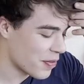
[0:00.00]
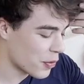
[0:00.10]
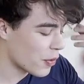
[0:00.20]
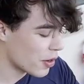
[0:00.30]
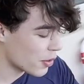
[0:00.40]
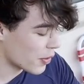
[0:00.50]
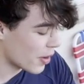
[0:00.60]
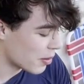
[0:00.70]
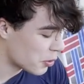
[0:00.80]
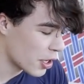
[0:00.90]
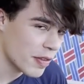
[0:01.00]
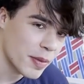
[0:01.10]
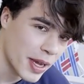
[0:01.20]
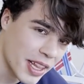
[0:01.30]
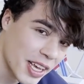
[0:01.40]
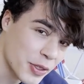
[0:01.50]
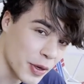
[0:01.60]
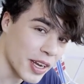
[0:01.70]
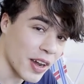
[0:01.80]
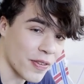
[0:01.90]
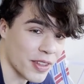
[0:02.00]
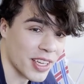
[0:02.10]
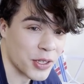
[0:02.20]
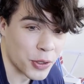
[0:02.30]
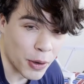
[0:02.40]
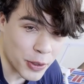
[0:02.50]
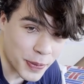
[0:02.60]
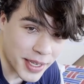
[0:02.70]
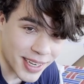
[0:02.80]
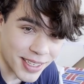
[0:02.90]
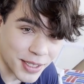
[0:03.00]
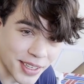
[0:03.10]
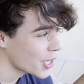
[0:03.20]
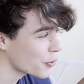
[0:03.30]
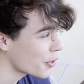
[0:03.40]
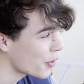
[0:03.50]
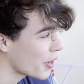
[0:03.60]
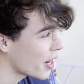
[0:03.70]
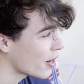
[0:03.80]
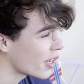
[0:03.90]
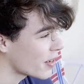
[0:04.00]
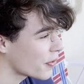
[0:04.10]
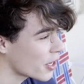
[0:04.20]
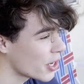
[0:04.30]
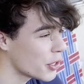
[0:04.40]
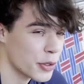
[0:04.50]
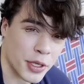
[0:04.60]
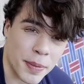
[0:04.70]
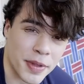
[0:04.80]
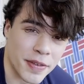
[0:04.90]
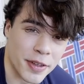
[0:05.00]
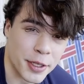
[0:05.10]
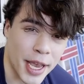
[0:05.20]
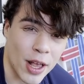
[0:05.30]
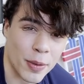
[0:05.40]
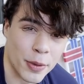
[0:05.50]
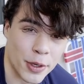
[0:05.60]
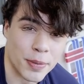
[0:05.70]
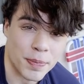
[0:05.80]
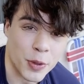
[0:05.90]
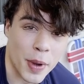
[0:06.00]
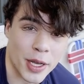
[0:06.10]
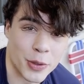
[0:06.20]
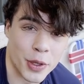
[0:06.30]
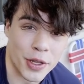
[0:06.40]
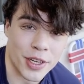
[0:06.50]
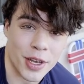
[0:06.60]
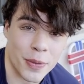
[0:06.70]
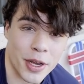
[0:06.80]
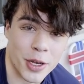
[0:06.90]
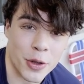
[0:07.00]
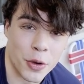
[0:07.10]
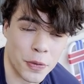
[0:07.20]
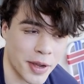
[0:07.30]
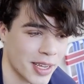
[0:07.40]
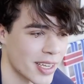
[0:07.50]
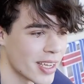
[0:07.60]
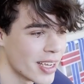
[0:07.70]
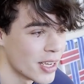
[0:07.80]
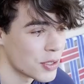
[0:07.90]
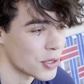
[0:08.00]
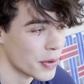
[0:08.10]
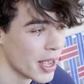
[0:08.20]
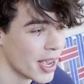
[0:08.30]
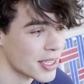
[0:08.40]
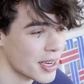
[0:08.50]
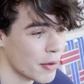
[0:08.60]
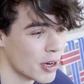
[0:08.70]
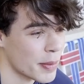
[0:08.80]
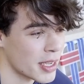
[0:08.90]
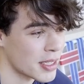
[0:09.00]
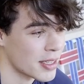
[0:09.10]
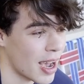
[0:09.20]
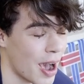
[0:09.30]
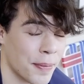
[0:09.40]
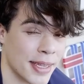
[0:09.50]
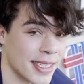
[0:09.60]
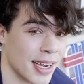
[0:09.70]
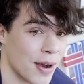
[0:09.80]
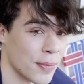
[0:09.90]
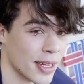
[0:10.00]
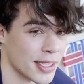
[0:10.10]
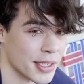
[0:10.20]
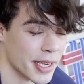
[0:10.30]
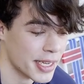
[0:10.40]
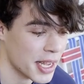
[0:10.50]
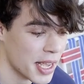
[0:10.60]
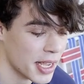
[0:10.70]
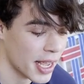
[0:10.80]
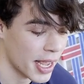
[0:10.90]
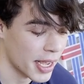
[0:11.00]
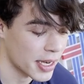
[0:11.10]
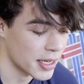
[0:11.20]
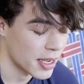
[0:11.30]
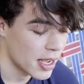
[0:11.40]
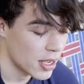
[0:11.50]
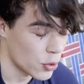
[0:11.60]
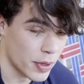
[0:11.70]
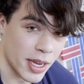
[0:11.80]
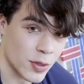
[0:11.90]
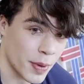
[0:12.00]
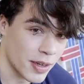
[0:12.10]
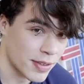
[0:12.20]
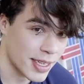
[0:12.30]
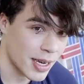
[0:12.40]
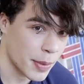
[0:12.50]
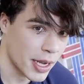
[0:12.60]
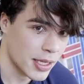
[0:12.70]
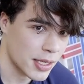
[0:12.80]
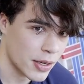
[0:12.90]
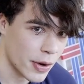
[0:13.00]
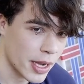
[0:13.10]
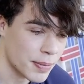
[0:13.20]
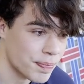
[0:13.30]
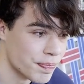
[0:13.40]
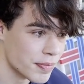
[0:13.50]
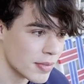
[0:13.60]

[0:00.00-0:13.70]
If you're wondering why I'm shaving my legs right now for the intro, it's because legs are a little hairy, and if you're gonna do something of this caliber, you might as well look good while you do it, right? So yeah, today we're gonna be copying Tom Platz leg day, and you guys might have seen on my Instagram